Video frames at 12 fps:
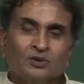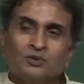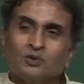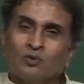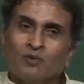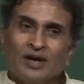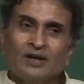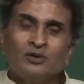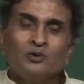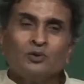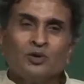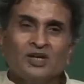So, where
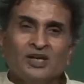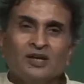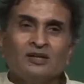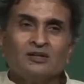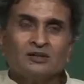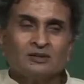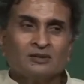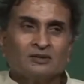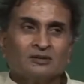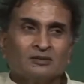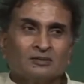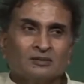you create
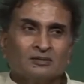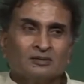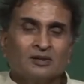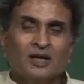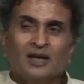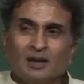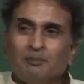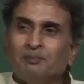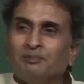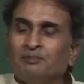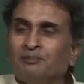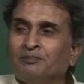a nip